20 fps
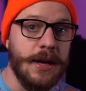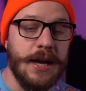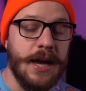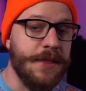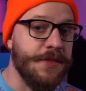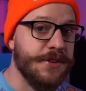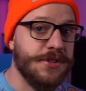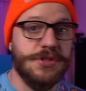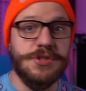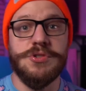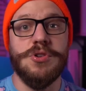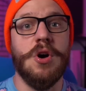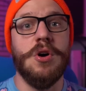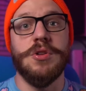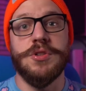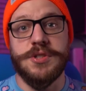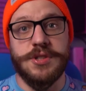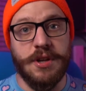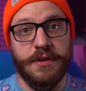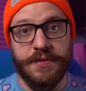And this is all
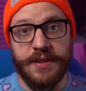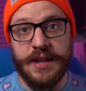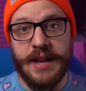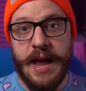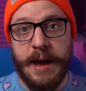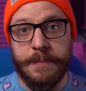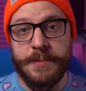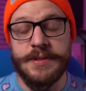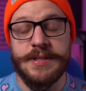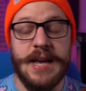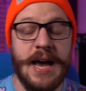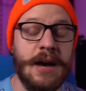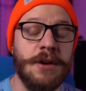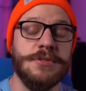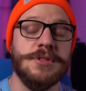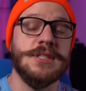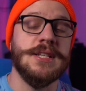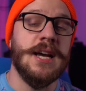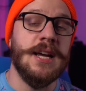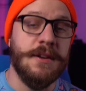stuff that happens
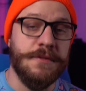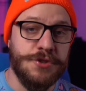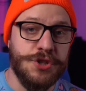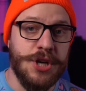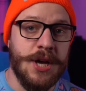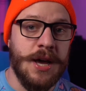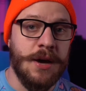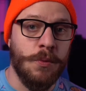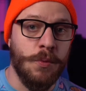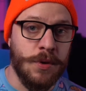outside of chat